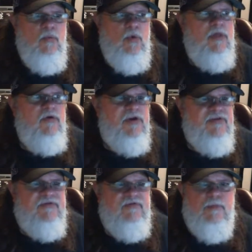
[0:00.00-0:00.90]
Whether
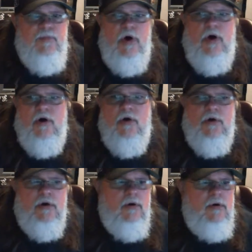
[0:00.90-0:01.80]
it's
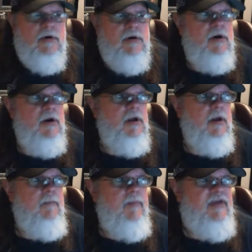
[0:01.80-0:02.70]
football or
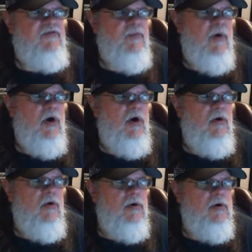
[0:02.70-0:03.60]

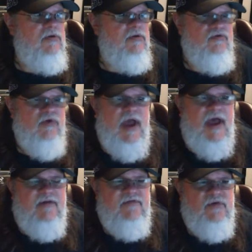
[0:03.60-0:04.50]
baseball or the
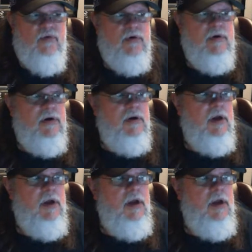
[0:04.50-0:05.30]
draft or,